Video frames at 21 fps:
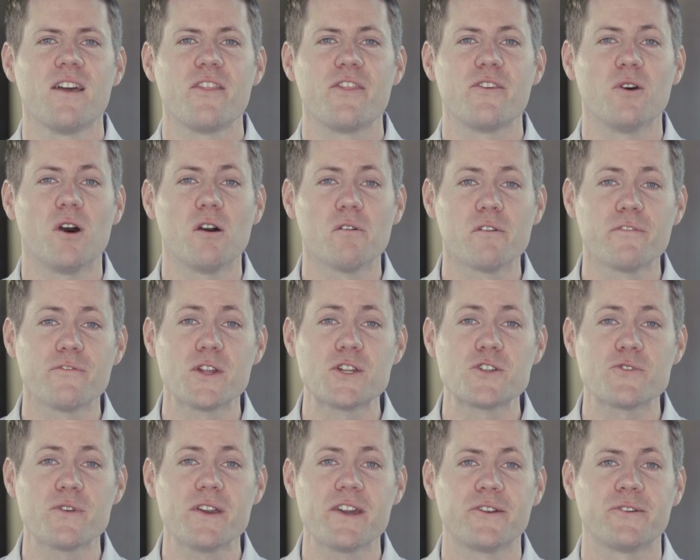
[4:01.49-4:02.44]
The
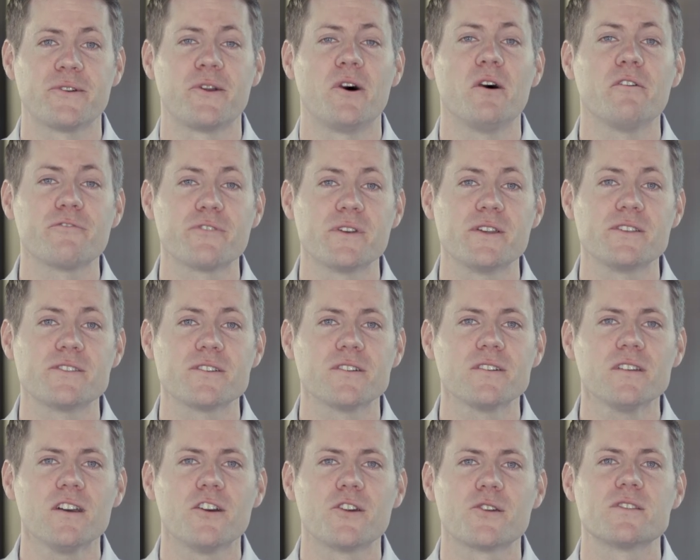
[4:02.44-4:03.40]
all-refrigerator and
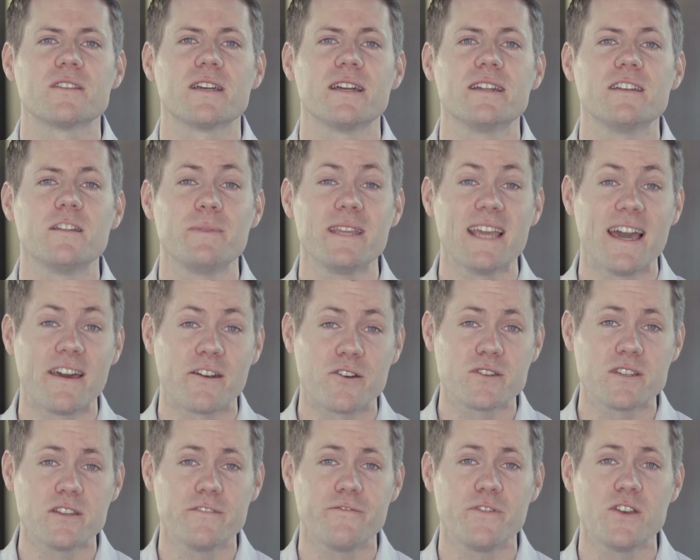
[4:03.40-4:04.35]
all-freezer are designed to be
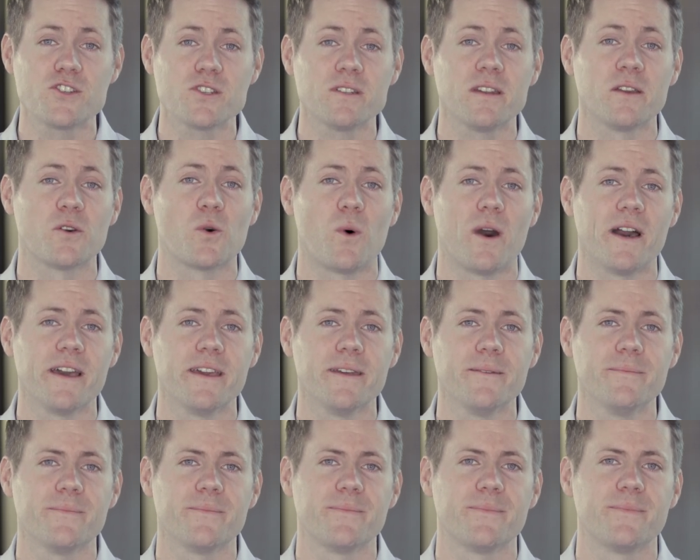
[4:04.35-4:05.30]
energy efficient and
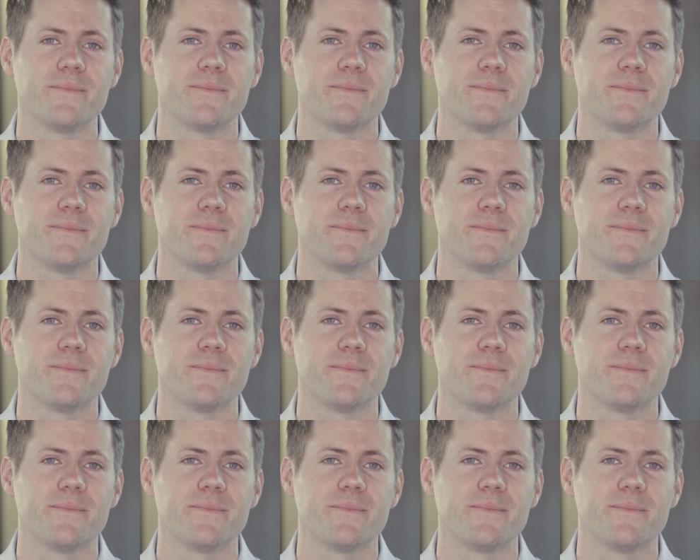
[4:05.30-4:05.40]
quiet,